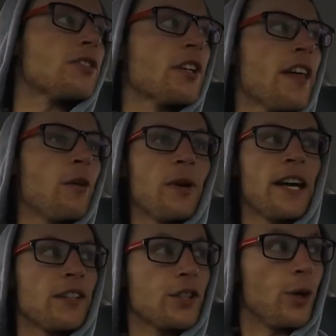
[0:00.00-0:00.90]
so that when
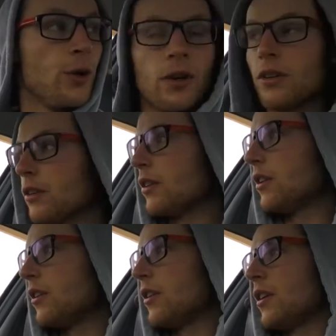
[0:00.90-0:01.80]
they do,
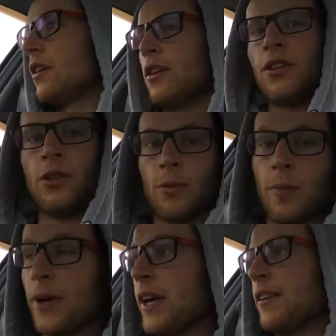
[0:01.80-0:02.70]
you're
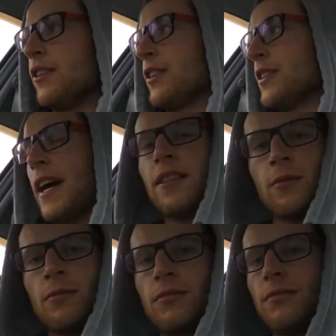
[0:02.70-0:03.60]
prepared and you can take
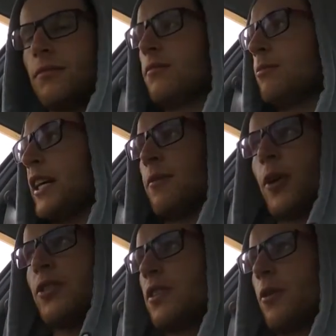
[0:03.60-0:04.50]
them, make the
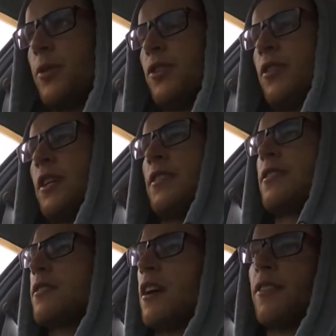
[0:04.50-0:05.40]
most of the
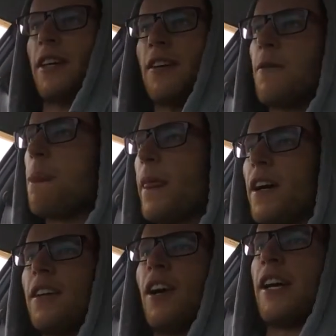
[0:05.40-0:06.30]
opportunities. I think,
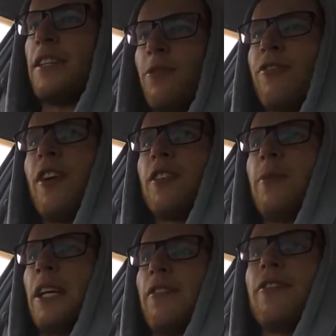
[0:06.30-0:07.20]
you know, he's referring to
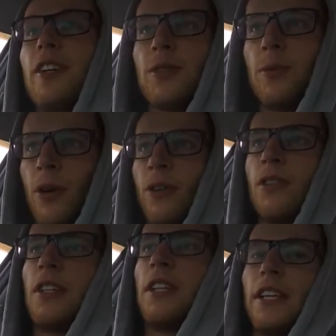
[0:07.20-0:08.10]
being a fitness model
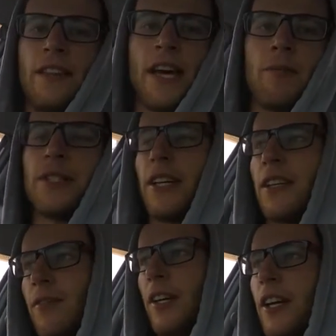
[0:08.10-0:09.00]
in that
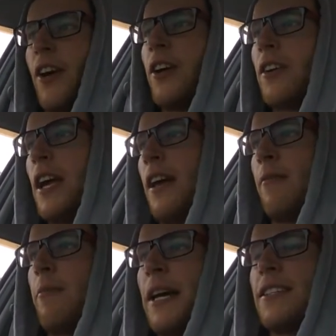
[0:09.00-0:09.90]
particular video,
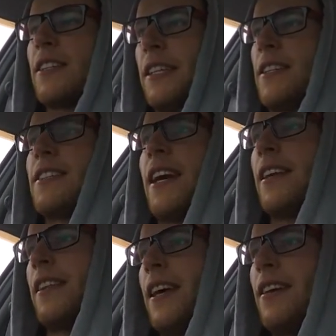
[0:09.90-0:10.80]
and basically he's
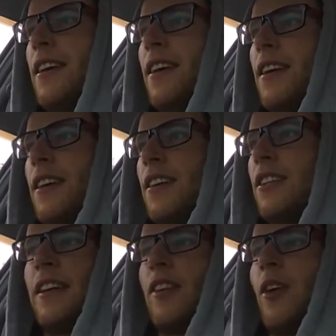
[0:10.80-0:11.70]
saying that
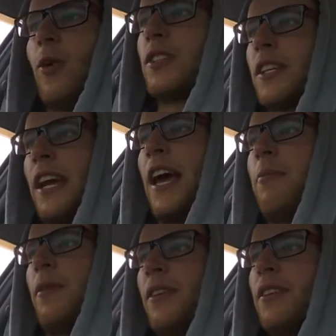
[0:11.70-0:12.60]
you never know what's going to
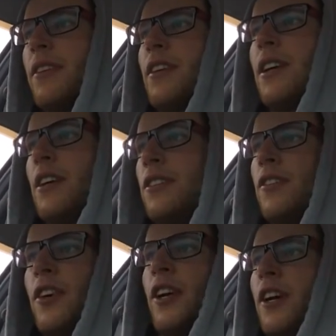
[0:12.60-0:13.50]
happen.
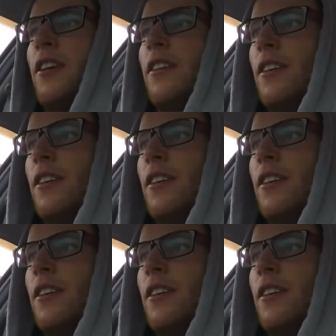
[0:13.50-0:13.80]
You've got to